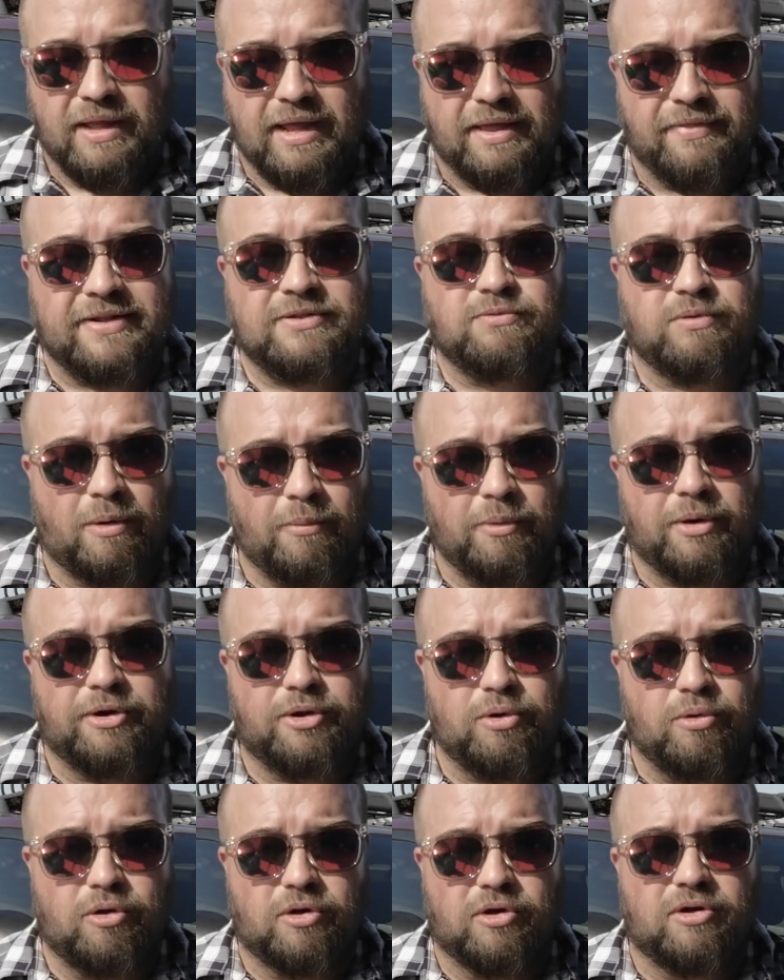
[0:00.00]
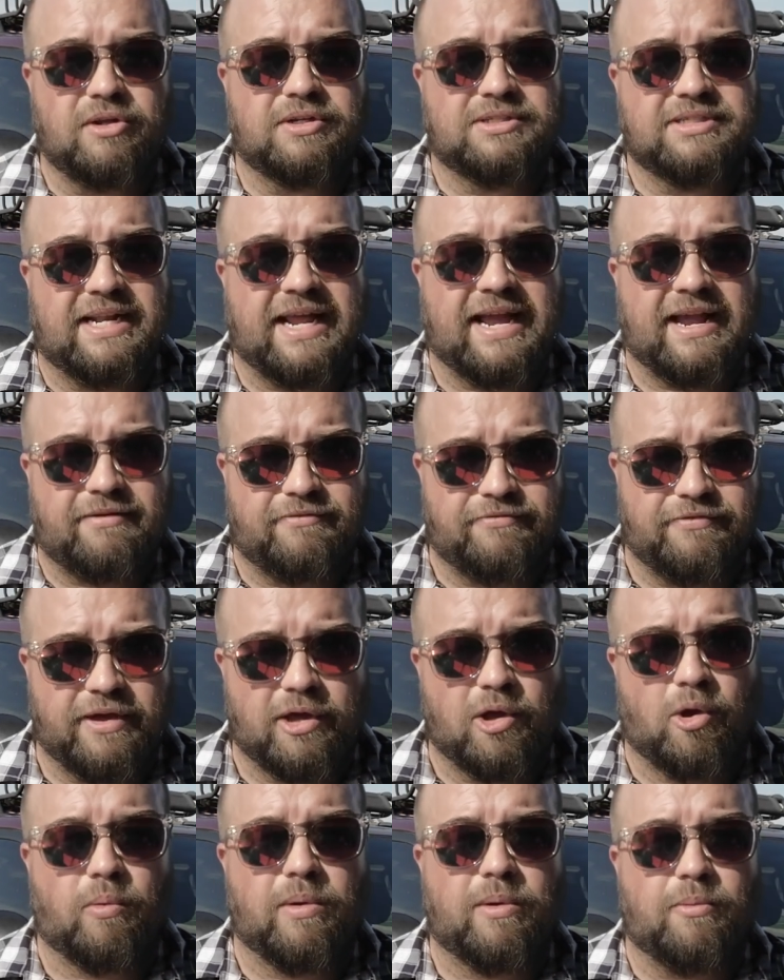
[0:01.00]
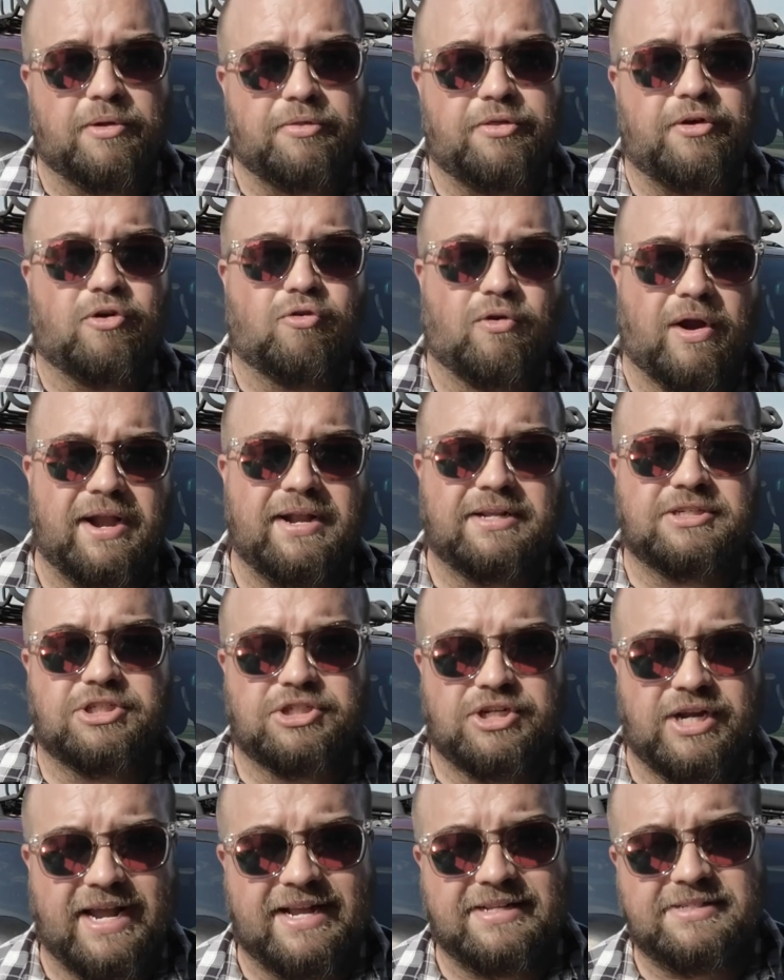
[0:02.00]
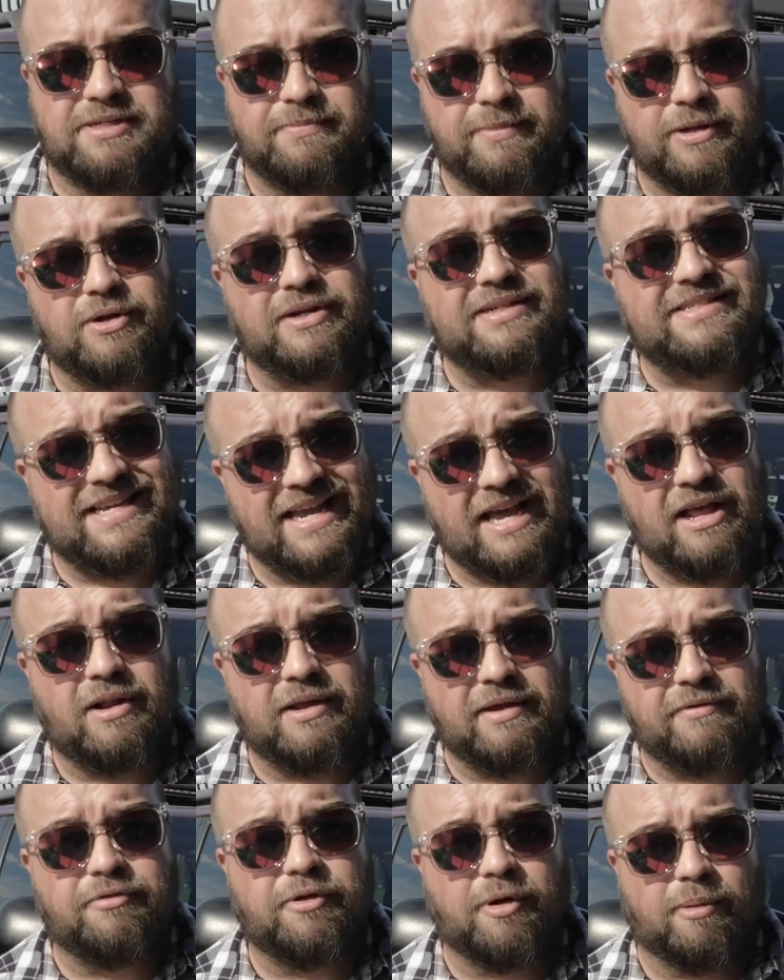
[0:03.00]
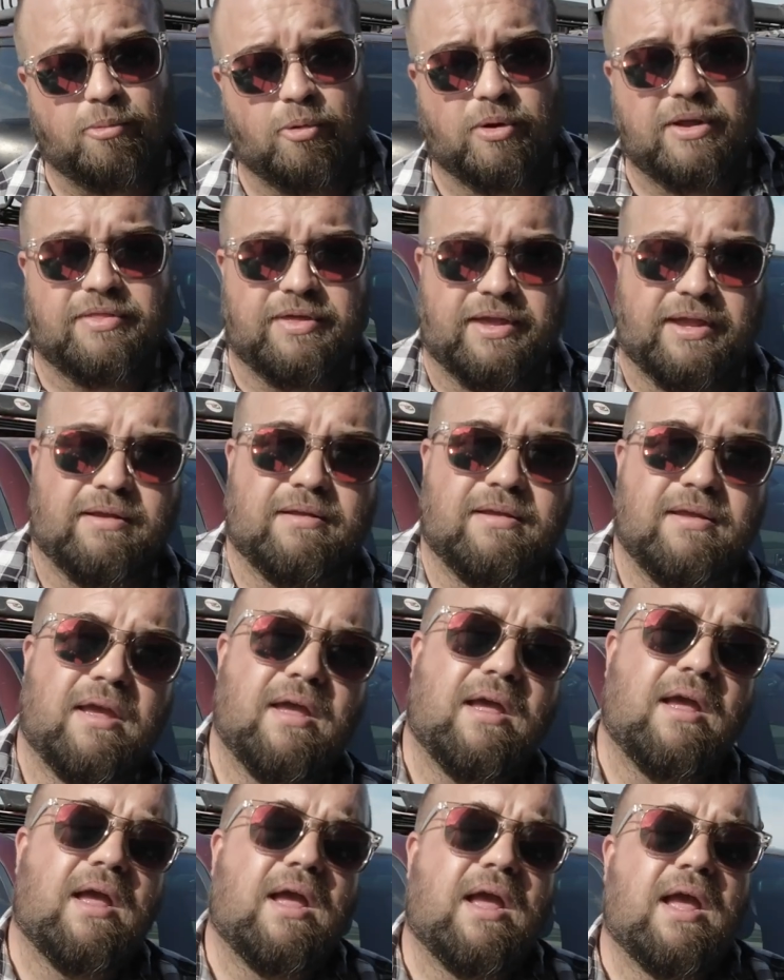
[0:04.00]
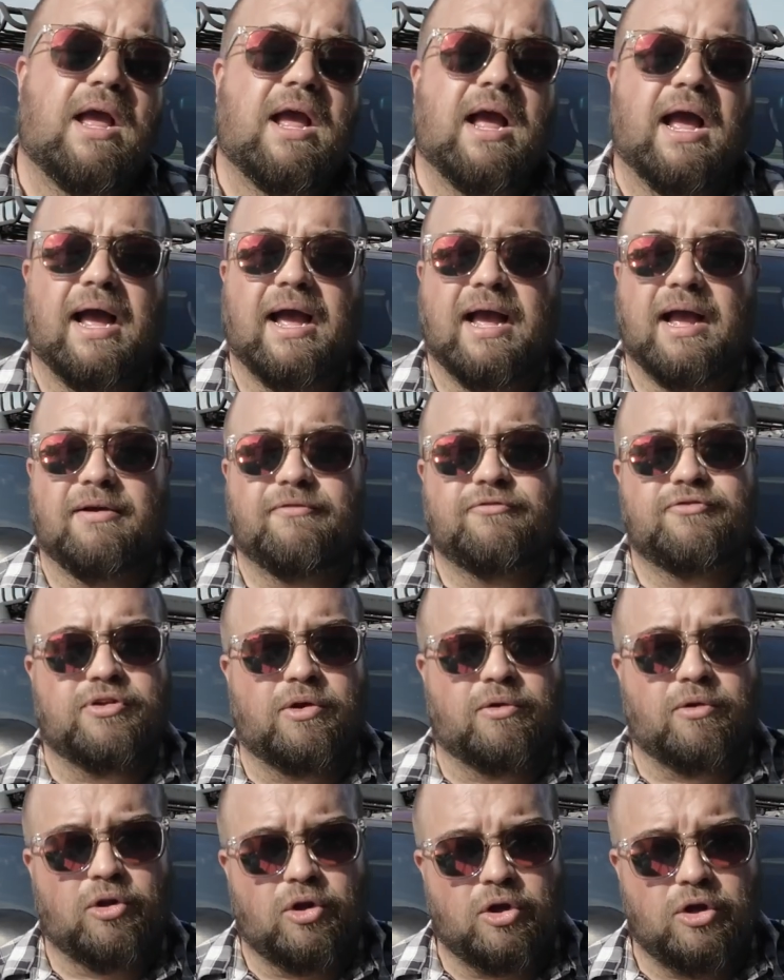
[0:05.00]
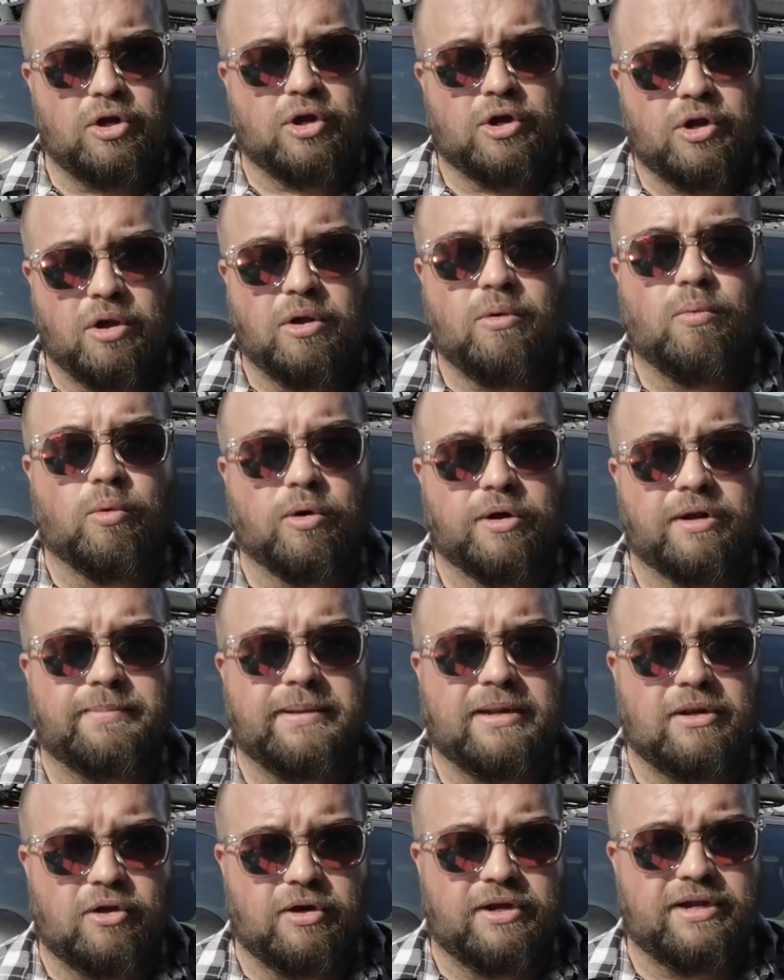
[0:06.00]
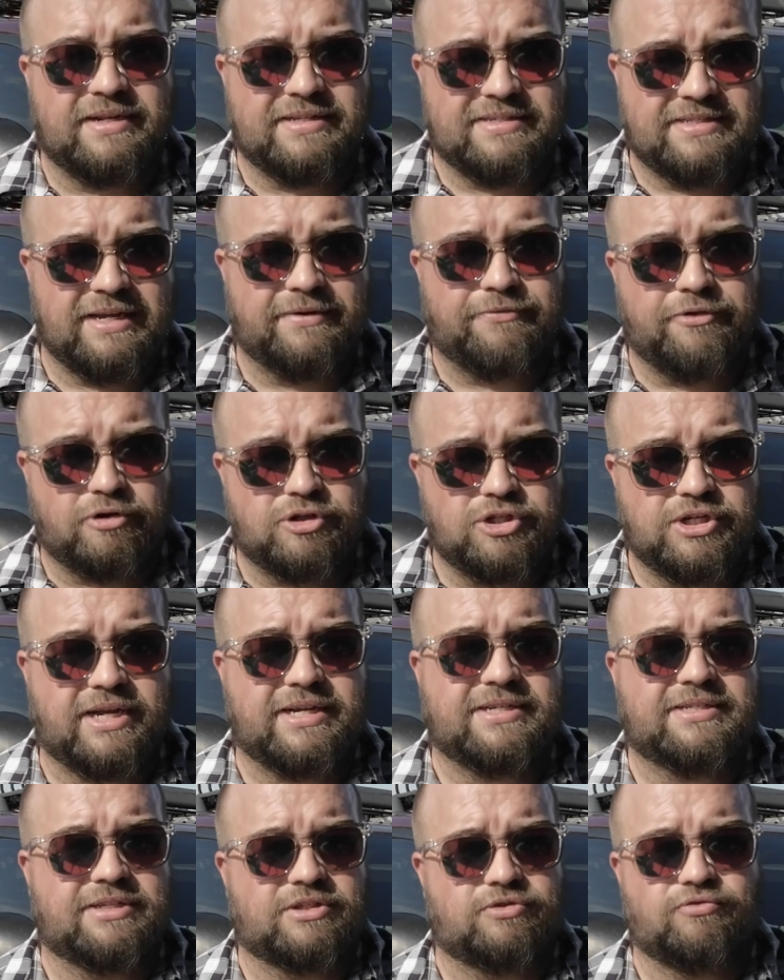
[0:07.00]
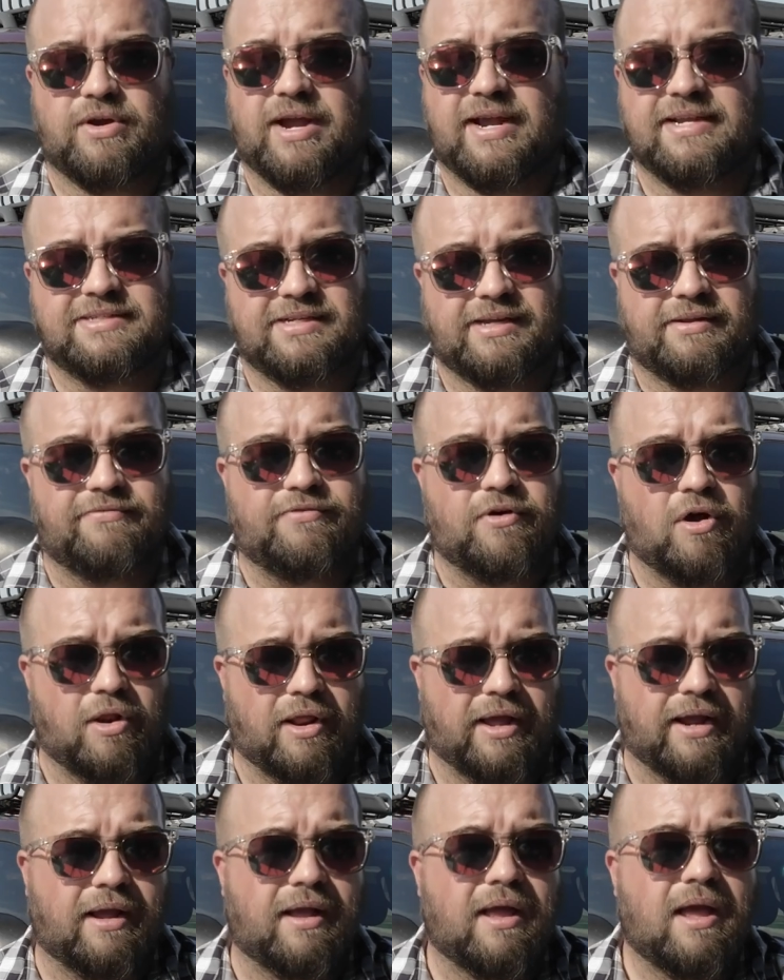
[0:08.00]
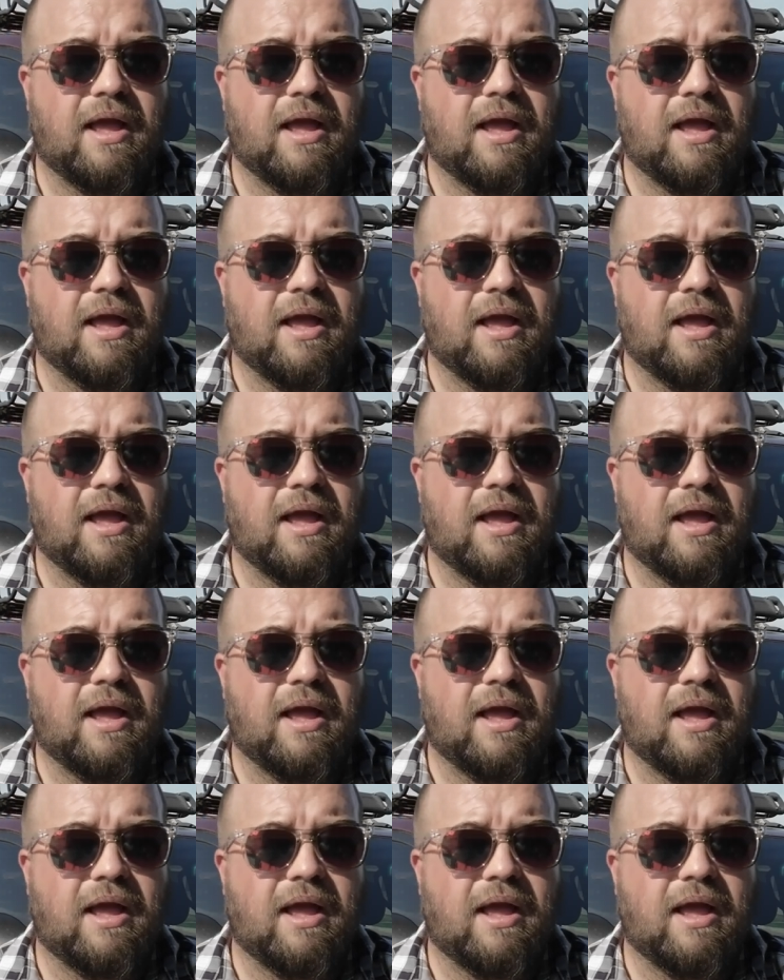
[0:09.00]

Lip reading: And that's why we're going to do look, listen, and feel. We want the greatest chance to be able to tell if they're breathing. So look, we're going to be looking to see if their chest is rising and falling.